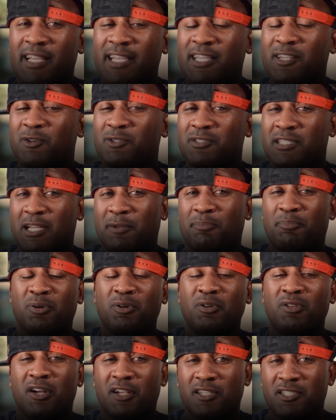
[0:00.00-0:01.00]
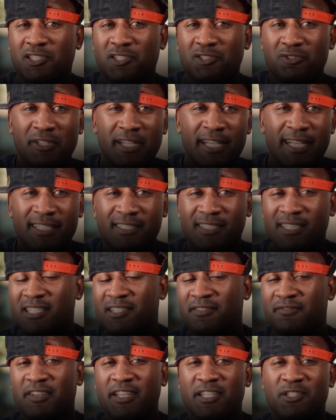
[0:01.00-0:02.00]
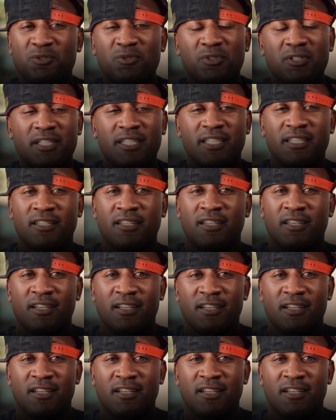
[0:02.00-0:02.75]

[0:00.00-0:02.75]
He knows how to pull our strings individually.